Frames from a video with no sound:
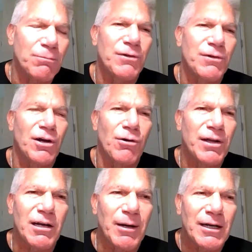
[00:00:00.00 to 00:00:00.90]
whether you know
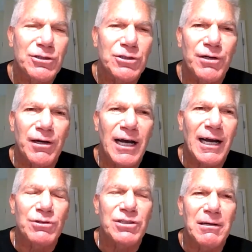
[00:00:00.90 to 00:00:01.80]
anything about history or not,
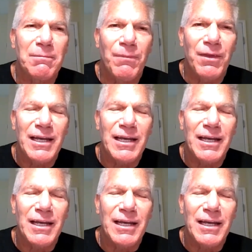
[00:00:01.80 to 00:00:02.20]
it was the